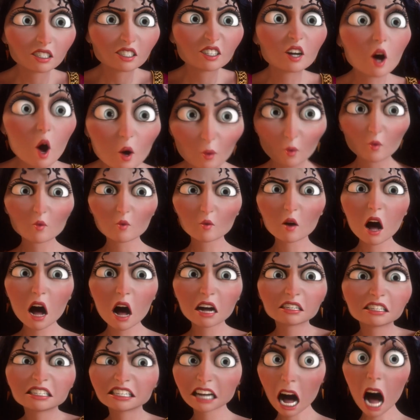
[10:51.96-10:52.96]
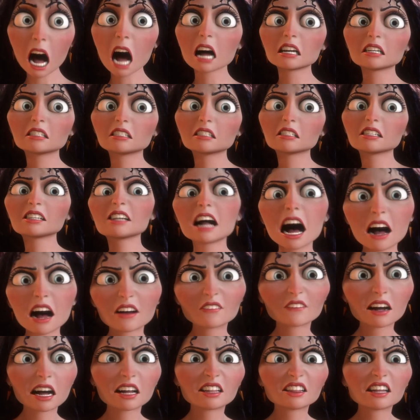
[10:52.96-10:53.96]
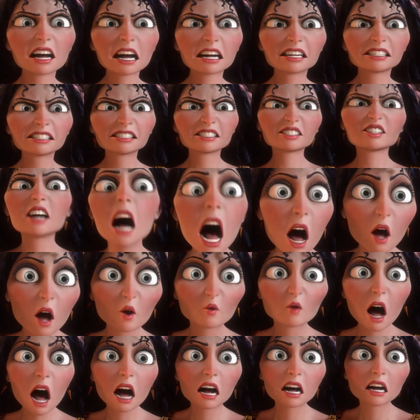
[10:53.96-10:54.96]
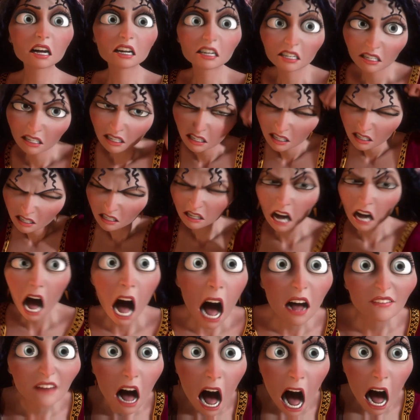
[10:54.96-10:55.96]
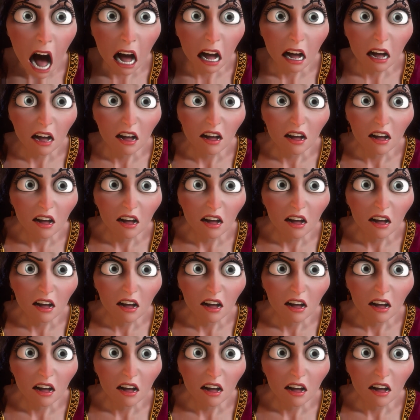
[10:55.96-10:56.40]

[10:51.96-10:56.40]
You are not leaving this tower! Ever!